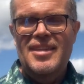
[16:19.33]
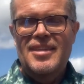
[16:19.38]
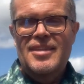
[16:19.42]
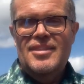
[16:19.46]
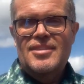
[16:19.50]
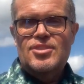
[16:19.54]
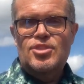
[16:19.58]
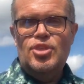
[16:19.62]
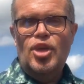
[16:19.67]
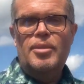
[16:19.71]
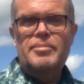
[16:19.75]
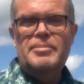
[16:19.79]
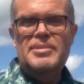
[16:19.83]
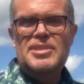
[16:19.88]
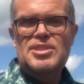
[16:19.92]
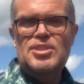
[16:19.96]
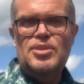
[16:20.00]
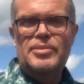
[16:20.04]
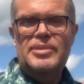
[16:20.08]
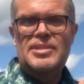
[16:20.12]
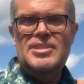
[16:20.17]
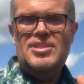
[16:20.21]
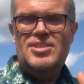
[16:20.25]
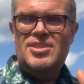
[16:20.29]
Simon's
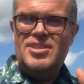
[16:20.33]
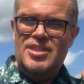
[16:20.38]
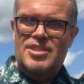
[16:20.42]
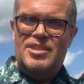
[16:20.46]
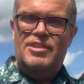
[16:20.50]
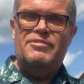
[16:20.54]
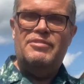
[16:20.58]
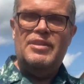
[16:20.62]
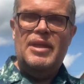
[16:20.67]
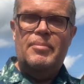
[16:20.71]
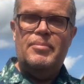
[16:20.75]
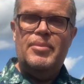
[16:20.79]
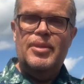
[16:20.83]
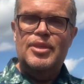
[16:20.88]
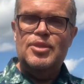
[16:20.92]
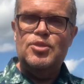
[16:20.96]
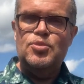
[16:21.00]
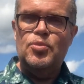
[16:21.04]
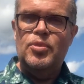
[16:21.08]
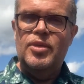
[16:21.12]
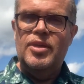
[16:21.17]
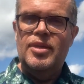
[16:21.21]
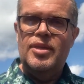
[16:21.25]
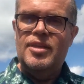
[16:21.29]
doing such a fabulous
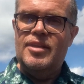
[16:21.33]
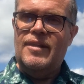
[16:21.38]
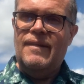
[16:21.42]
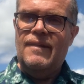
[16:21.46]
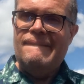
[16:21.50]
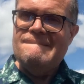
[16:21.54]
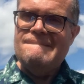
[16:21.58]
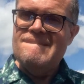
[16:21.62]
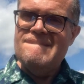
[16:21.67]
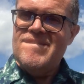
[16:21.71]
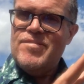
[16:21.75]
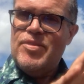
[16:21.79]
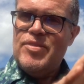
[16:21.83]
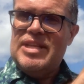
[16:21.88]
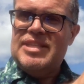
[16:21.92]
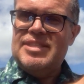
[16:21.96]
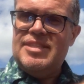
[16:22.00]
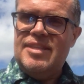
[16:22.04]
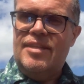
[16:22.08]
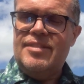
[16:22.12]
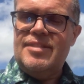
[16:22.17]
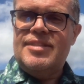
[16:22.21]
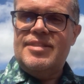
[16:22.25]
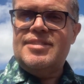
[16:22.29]
work. Where's
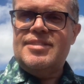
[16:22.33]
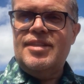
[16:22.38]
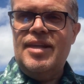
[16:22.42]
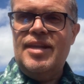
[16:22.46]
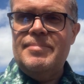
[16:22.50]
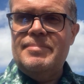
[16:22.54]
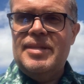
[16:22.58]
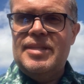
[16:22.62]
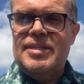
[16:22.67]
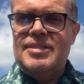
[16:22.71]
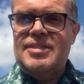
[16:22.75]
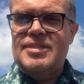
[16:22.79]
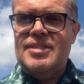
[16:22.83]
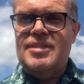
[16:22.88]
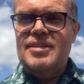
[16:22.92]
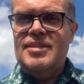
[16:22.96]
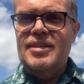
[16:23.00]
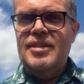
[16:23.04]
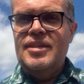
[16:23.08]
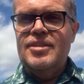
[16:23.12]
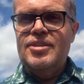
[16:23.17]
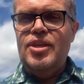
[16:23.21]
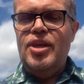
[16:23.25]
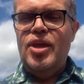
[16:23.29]
the other Simons?
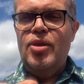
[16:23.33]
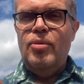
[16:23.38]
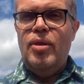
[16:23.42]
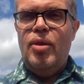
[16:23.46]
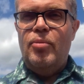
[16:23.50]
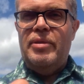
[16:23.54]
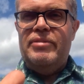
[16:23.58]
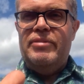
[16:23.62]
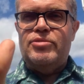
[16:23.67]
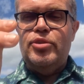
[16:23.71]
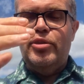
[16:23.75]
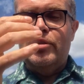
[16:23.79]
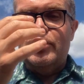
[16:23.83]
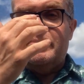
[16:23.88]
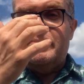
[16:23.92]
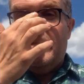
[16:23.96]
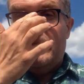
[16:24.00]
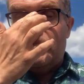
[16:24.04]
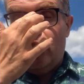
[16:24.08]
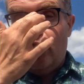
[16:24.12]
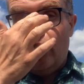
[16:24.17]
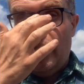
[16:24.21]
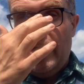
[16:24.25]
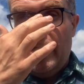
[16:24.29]
You know what? We've talked
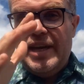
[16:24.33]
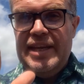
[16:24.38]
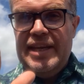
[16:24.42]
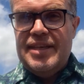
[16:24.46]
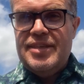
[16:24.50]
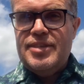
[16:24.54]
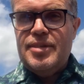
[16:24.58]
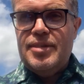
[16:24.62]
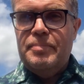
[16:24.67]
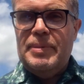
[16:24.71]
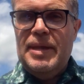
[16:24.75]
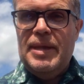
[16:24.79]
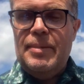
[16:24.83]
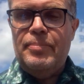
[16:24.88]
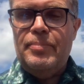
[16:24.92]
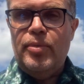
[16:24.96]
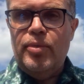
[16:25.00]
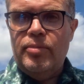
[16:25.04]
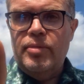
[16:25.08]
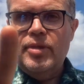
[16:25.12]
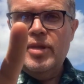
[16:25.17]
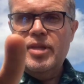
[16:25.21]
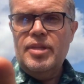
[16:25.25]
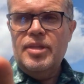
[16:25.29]
about training some
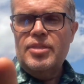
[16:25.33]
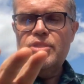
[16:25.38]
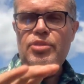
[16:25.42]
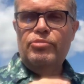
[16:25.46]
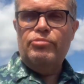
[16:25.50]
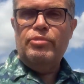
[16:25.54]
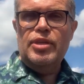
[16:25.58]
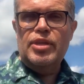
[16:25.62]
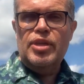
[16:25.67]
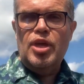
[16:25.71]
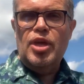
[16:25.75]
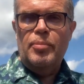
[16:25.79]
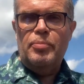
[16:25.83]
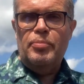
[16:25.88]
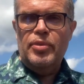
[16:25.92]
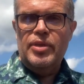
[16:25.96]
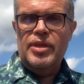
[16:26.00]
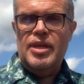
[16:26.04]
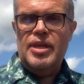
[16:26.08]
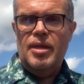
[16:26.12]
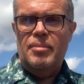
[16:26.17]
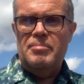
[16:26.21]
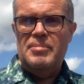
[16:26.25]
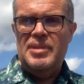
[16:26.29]
people to run Cup
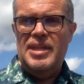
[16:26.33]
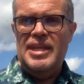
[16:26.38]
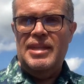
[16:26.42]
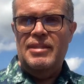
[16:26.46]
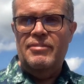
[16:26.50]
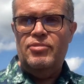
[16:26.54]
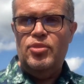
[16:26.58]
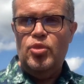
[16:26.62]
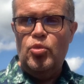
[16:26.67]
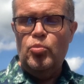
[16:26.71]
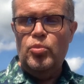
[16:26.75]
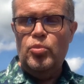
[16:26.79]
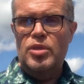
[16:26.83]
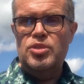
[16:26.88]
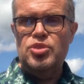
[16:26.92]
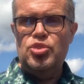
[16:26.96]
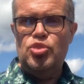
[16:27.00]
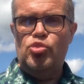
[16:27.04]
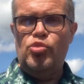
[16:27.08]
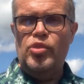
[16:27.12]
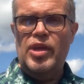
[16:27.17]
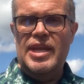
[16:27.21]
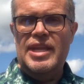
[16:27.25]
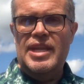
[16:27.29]
and Company. If you want
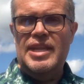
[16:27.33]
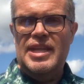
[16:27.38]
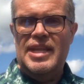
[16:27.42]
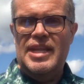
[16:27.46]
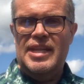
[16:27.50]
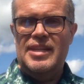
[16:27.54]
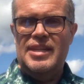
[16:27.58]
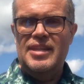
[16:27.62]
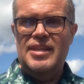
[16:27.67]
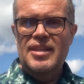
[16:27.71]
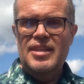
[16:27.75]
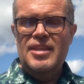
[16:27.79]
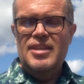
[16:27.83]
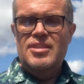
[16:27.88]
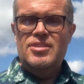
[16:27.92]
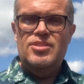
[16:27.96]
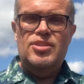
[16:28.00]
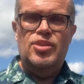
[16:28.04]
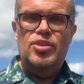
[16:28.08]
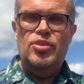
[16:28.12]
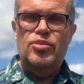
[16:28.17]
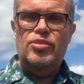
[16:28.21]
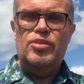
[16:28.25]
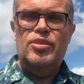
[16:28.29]
training so
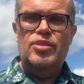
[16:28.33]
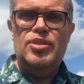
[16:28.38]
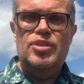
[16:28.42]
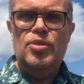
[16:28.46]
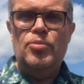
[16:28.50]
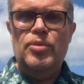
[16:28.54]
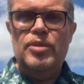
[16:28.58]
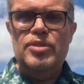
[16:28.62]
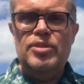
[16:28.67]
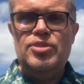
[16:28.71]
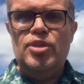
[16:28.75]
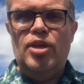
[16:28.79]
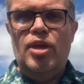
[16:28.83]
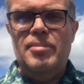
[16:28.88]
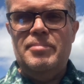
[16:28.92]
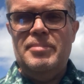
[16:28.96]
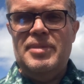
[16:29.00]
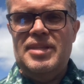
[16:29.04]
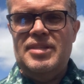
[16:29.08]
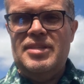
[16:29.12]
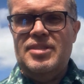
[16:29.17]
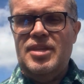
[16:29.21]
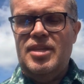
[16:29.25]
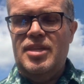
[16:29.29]
you can do what
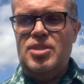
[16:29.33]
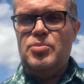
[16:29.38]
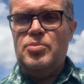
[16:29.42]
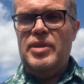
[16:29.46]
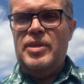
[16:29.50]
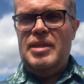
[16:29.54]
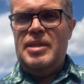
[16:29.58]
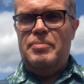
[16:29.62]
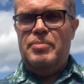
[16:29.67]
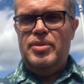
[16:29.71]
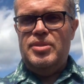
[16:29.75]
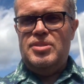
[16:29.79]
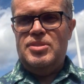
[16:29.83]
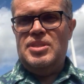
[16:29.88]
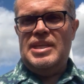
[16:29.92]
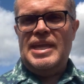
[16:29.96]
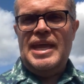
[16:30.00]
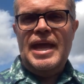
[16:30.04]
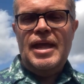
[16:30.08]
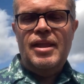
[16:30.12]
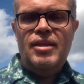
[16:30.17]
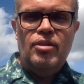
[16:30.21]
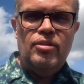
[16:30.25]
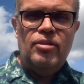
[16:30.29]
Simon does, where he puts the
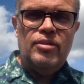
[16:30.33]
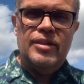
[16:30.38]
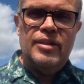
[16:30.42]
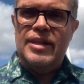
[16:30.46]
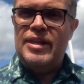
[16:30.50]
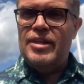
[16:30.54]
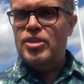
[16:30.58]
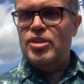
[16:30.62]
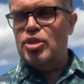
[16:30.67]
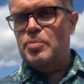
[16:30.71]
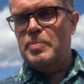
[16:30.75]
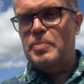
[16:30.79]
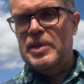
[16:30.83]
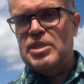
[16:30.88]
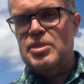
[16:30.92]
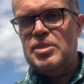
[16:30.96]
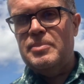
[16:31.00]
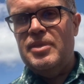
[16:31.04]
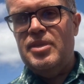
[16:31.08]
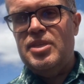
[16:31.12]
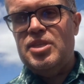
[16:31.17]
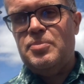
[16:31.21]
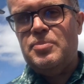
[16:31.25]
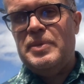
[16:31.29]
kettle on and is
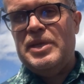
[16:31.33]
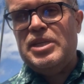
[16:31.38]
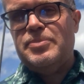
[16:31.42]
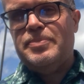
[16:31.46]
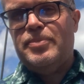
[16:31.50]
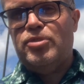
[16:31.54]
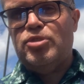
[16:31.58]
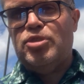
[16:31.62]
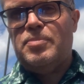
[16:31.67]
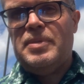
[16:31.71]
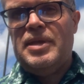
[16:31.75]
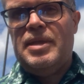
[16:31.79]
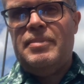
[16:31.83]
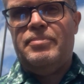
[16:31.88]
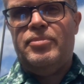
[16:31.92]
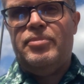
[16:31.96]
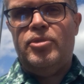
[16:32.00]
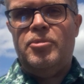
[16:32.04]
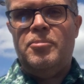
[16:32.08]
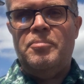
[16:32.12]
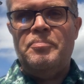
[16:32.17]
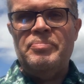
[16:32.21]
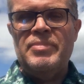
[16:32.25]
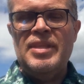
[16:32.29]
hospitable to
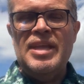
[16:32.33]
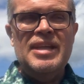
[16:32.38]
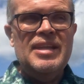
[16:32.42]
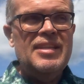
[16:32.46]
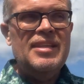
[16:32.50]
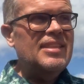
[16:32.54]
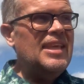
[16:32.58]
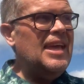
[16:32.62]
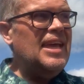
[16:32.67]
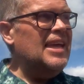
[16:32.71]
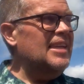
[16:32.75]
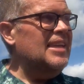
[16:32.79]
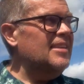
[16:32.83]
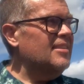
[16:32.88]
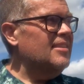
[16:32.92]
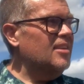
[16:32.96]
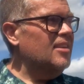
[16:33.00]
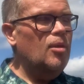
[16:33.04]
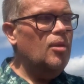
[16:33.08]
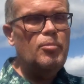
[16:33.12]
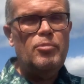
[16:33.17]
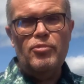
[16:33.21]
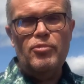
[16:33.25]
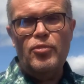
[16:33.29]
people, then
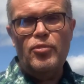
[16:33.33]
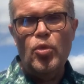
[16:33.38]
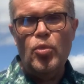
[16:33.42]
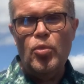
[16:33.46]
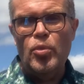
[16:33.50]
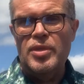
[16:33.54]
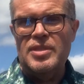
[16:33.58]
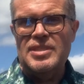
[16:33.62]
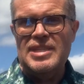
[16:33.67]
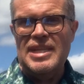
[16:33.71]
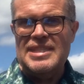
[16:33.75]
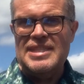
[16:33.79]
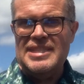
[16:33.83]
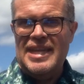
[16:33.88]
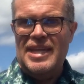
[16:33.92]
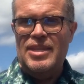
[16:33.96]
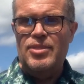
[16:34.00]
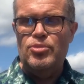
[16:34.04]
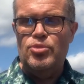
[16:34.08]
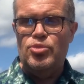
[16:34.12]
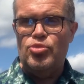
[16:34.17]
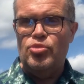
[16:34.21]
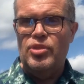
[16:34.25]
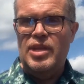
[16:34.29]
come forward. Let's get
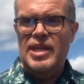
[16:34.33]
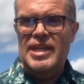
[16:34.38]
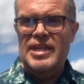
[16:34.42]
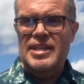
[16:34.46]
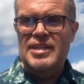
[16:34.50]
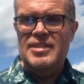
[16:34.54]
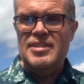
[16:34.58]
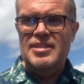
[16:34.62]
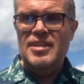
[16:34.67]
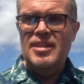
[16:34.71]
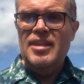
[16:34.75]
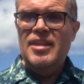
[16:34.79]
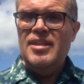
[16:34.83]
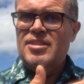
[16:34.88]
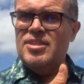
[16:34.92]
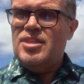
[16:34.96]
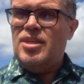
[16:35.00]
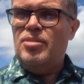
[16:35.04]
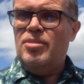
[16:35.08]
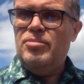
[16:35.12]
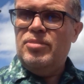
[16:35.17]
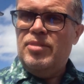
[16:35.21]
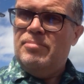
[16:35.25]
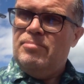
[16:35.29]
you trained
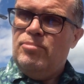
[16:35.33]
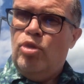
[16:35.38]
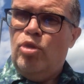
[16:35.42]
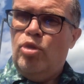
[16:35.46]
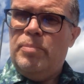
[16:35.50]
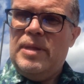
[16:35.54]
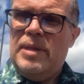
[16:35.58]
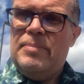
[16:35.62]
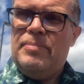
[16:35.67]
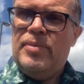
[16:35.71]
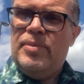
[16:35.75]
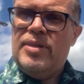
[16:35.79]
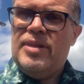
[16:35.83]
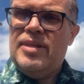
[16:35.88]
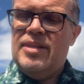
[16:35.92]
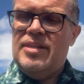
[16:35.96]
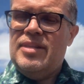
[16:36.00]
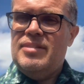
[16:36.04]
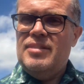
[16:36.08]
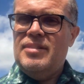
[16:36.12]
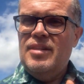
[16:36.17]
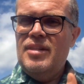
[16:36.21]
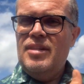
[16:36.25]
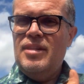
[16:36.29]
so that more people
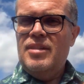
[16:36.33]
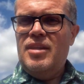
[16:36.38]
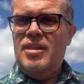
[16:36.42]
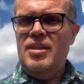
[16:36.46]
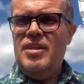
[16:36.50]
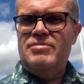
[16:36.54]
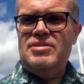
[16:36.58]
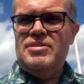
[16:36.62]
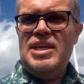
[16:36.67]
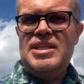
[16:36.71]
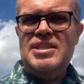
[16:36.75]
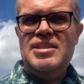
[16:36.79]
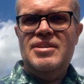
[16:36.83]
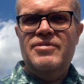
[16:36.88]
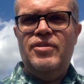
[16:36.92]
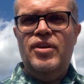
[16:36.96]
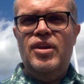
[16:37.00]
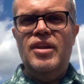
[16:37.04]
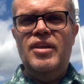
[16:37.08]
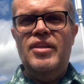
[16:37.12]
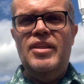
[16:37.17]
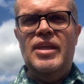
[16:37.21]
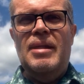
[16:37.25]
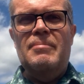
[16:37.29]
can kind of testify
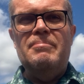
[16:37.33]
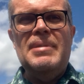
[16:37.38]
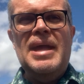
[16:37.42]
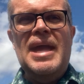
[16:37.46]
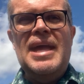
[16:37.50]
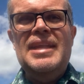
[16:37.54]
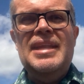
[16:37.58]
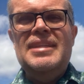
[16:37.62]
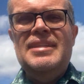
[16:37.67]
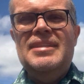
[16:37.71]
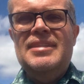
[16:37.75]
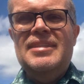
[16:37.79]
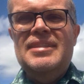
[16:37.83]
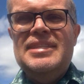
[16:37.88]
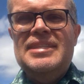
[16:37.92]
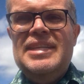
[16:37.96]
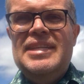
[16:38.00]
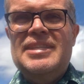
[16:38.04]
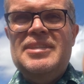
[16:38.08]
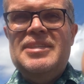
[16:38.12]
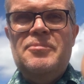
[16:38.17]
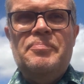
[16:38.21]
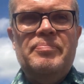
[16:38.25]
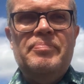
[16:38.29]
that that man
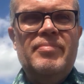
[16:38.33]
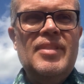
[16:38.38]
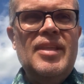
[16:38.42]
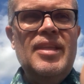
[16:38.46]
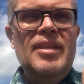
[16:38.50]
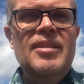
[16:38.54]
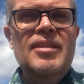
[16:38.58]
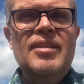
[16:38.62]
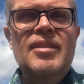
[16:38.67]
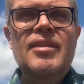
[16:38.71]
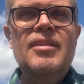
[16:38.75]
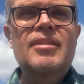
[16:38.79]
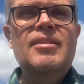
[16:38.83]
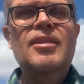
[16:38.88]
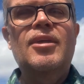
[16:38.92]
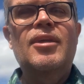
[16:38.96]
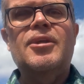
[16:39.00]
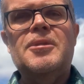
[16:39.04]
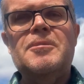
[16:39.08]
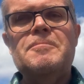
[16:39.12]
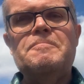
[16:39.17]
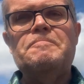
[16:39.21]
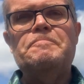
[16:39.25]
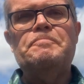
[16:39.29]
did.
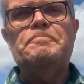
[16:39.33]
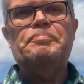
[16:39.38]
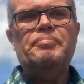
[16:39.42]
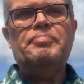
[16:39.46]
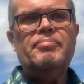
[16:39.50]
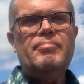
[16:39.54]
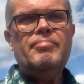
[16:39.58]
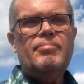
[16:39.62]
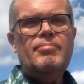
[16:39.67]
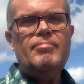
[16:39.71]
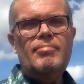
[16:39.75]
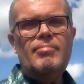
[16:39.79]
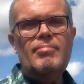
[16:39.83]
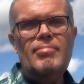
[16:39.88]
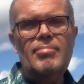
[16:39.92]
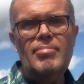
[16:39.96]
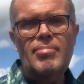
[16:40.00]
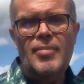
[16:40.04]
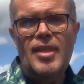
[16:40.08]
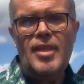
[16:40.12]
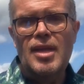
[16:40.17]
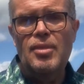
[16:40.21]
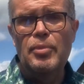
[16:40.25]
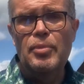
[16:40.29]
Look,
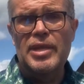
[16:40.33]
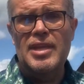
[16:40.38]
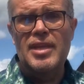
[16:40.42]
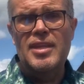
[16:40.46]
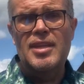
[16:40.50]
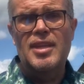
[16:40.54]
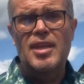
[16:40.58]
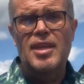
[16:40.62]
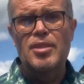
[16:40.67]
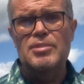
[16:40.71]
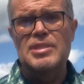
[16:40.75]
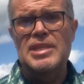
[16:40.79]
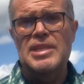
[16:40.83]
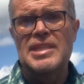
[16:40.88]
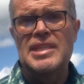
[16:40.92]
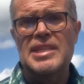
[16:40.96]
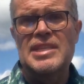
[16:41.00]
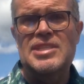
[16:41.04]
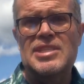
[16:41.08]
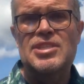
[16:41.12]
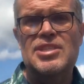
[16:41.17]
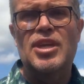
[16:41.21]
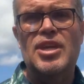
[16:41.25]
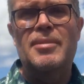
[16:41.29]
we're concluding
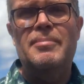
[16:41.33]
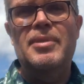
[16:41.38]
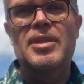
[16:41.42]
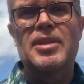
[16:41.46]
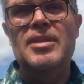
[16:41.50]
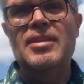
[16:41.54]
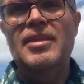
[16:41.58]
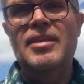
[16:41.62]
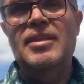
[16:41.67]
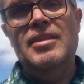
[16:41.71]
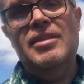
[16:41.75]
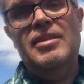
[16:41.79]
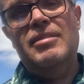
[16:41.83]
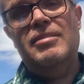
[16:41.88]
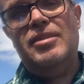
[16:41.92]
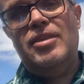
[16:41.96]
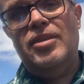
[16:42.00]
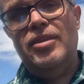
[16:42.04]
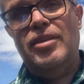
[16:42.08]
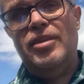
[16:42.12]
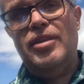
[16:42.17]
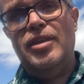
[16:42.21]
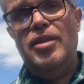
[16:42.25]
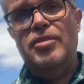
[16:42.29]
this sermon
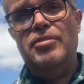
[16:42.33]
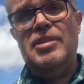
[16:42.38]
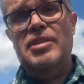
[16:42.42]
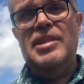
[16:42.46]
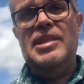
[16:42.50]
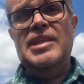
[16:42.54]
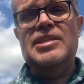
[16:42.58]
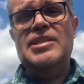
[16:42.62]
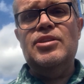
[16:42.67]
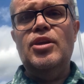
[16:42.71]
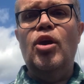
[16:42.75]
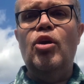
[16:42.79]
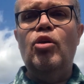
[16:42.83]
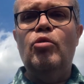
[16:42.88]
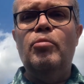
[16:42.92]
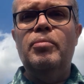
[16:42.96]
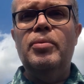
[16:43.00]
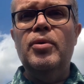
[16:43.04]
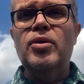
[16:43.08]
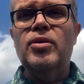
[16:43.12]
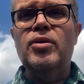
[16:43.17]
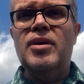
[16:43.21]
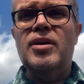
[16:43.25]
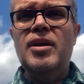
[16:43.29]
concluding this whole
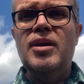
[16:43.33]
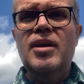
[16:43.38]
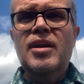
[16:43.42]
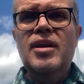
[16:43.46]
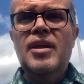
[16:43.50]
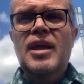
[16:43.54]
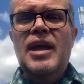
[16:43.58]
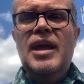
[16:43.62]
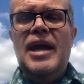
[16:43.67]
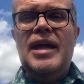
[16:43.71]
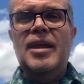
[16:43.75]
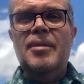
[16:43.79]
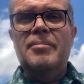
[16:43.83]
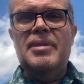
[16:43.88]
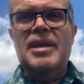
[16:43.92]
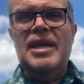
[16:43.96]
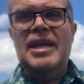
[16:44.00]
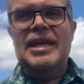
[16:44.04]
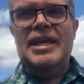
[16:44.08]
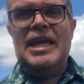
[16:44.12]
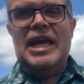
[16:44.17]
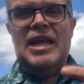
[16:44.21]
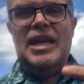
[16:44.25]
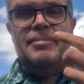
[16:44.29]
book. And I'm going
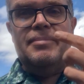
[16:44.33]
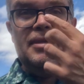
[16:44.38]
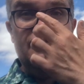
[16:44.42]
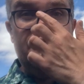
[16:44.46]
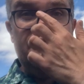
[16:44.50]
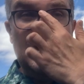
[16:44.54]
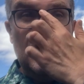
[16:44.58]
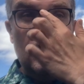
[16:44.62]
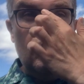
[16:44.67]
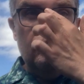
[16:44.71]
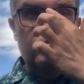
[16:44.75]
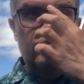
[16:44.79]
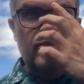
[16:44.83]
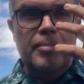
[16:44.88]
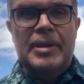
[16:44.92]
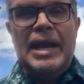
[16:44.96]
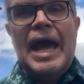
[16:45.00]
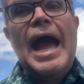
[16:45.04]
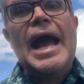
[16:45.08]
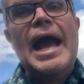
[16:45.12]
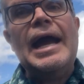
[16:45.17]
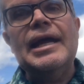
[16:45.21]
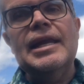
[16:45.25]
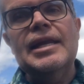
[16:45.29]
to get a bit of help from an
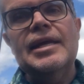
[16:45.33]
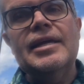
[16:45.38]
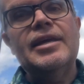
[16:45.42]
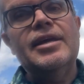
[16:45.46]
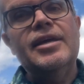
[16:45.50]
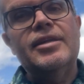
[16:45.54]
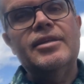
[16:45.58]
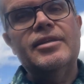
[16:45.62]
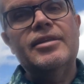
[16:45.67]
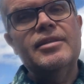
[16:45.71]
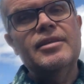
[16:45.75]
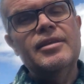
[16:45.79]
Anglican.